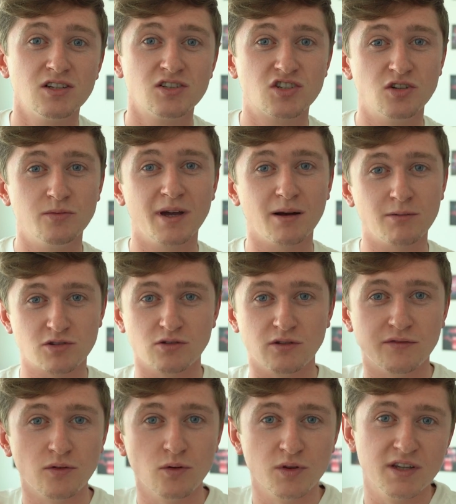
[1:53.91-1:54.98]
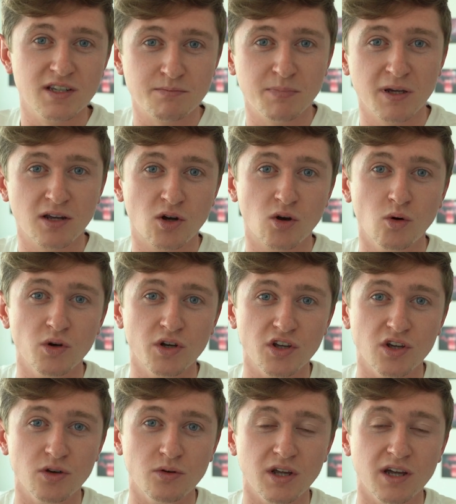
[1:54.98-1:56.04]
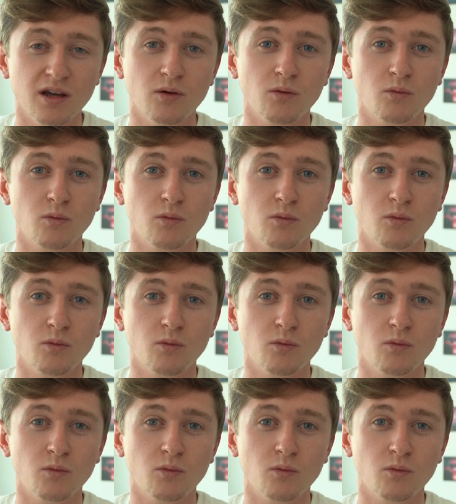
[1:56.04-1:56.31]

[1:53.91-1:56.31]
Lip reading: to be able to afford this big corner unit.